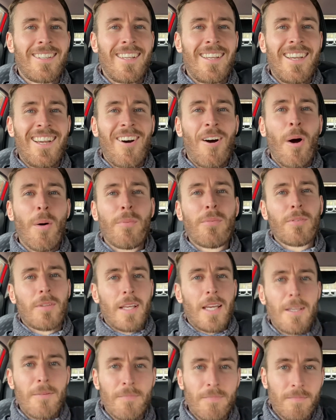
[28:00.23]

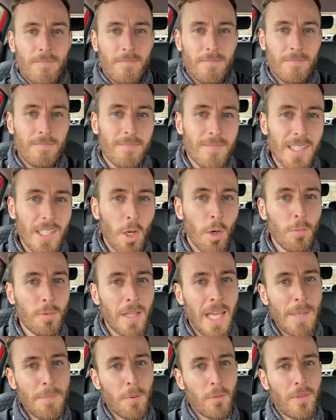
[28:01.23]
Hopefully
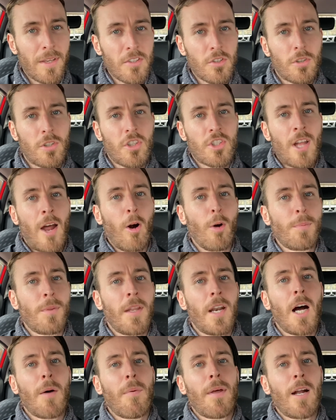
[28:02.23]
April things are going to start opening
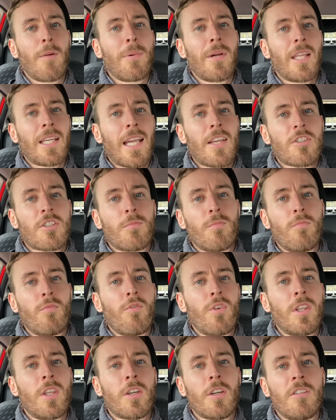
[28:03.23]
up, and I'll be able to get some
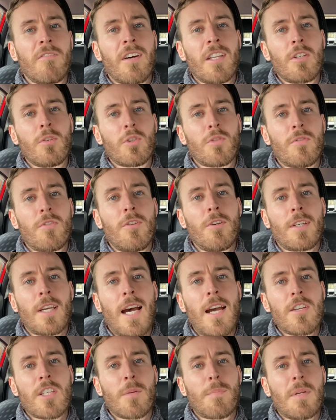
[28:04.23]
really good videos for you
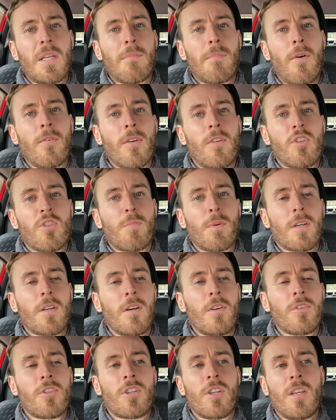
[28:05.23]
guys up in the mountains,
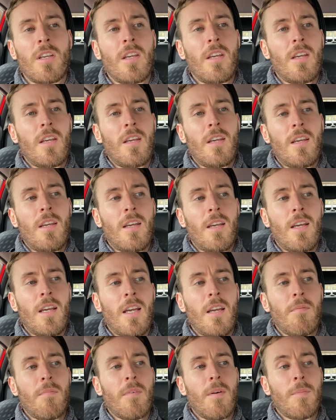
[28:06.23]
because
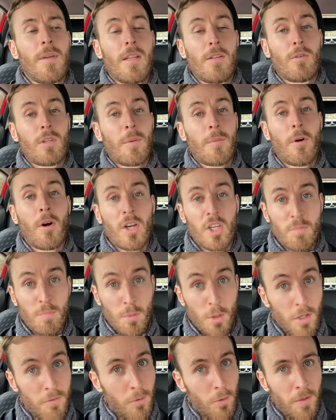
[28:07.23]
don't get me wrong, it's
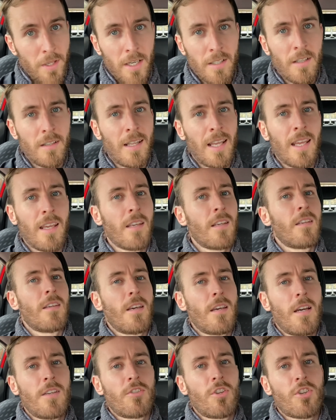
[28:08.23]
beautiful there today,
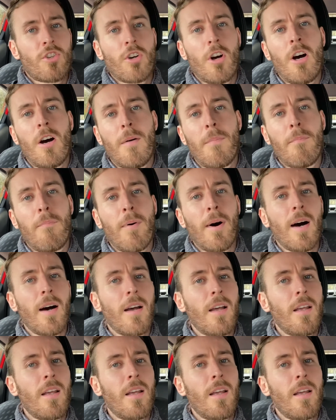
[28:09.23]
as you saw, but